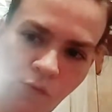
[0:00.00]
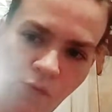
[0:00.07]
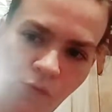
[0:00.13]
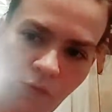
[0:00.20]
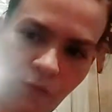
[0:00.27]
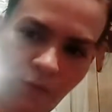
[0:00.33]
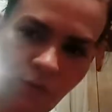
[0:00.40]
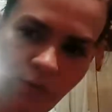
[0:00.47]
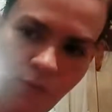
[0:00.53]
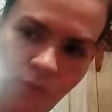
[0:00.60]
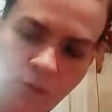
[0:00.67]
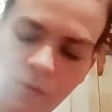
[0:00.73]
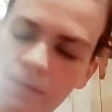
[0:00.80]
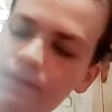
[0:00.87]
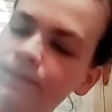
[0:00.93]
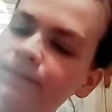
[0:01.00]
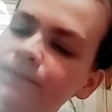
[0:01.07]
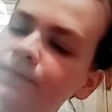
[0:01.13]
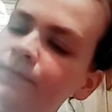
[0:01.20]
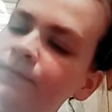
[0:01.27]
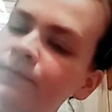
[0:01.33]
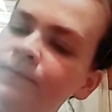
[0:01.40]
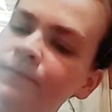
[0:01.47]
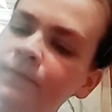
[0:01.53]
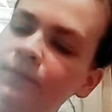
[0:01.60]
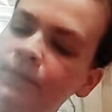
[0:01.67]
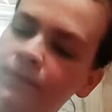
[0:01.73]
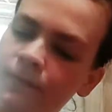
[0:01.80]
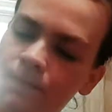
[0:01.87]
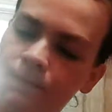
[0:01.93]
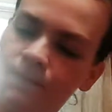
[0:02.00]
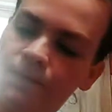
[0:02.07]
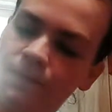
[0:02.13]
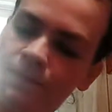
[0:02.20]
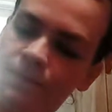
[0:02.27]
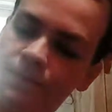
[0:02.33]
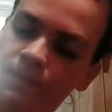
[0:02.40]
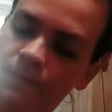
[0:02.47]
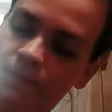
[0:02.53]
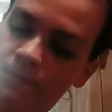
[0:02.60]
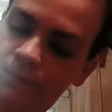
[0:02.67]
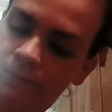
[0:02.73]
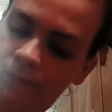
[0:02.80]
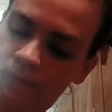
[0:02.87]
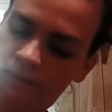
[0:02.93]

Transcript: Nothing is said.